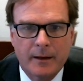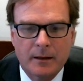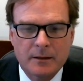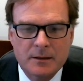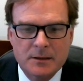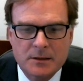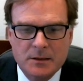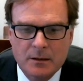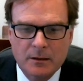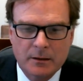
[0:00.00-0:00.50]

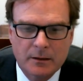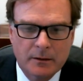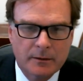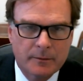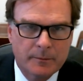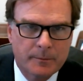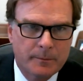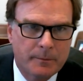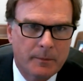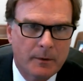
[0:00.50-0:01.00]
is going
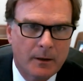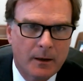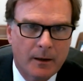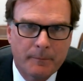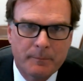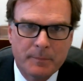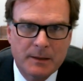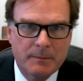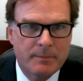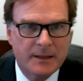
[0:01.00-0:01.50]
to
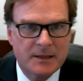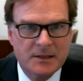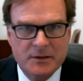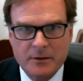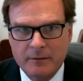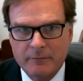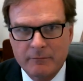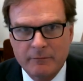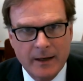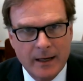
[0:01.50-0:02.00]
be based
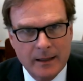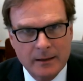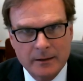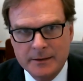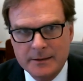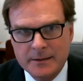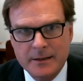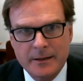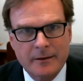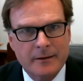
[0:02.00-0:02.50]
on
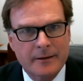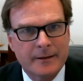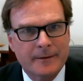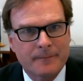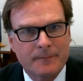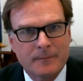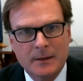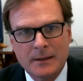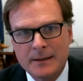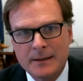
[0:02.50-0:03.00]
voluntary,